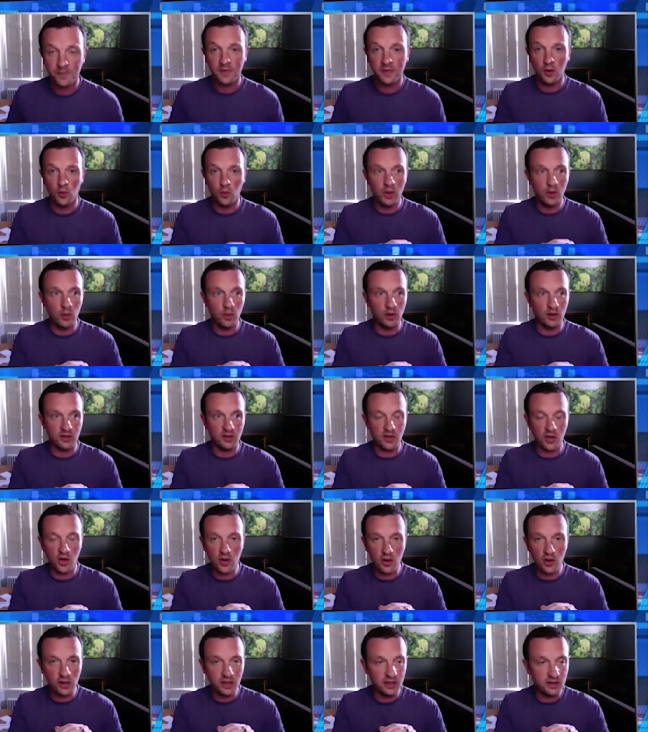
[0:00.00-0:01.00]
We were
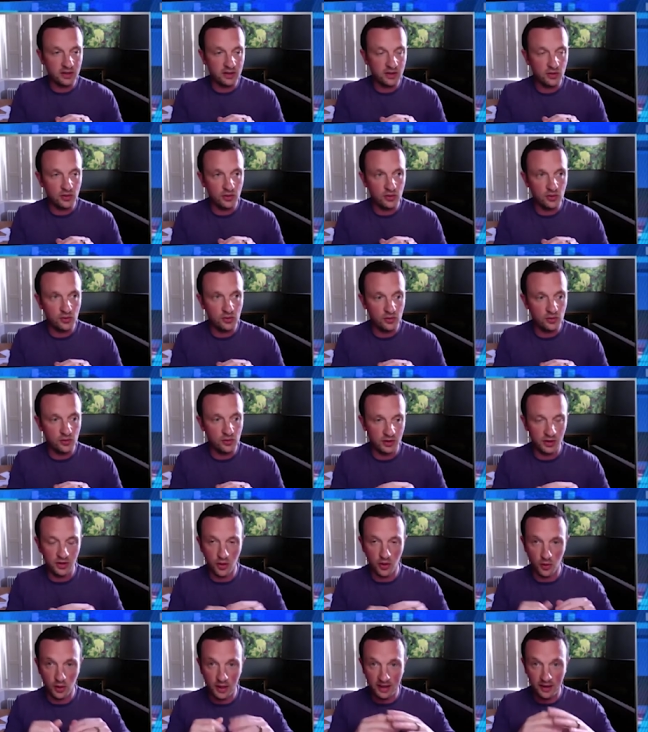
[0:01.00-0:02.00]
talking to,
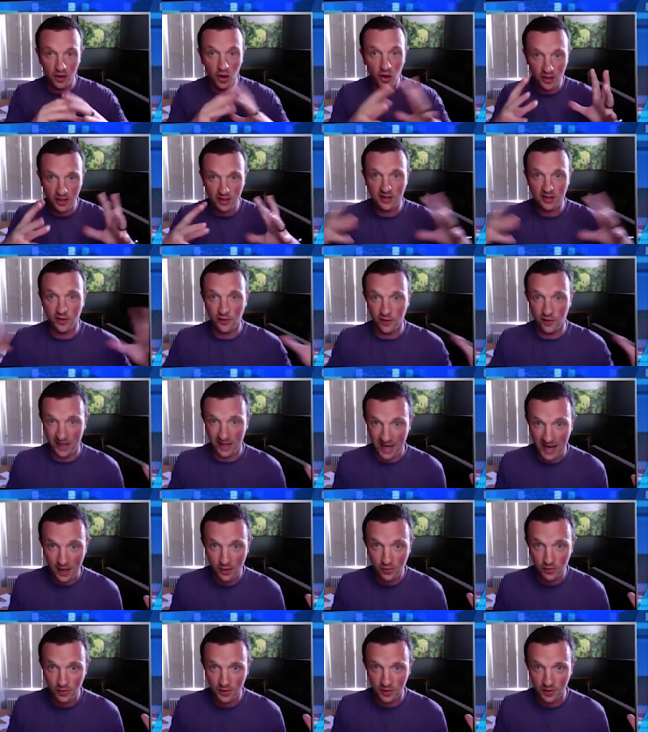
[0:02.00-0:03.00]
an audience of
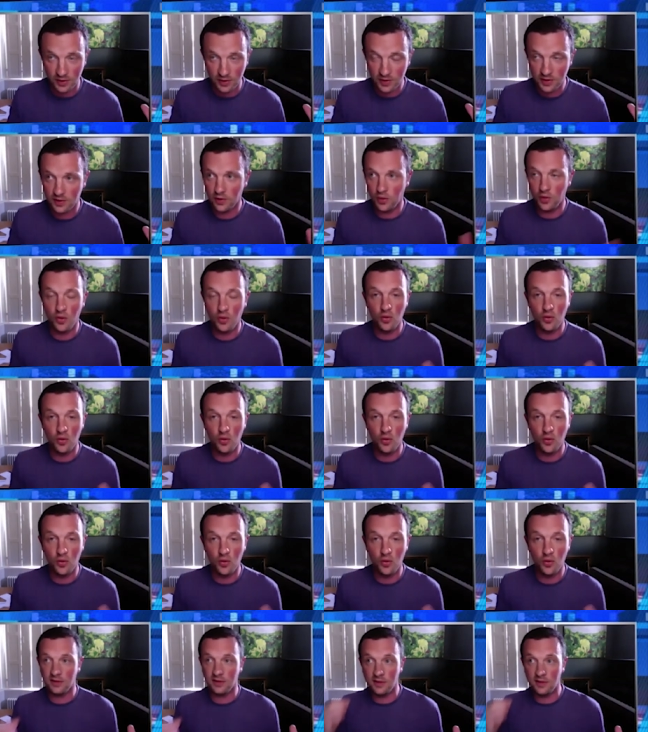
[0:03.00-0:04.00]
accountants who
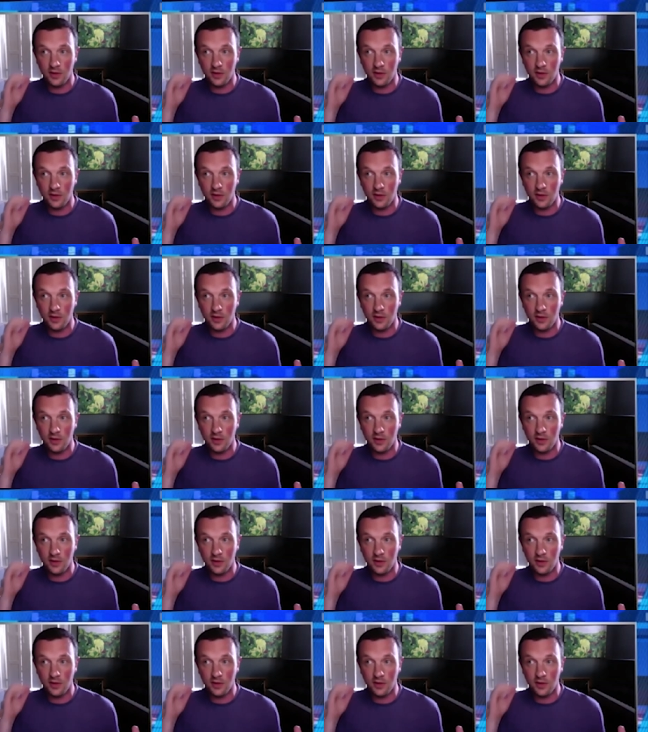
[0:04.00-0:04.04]
aren't,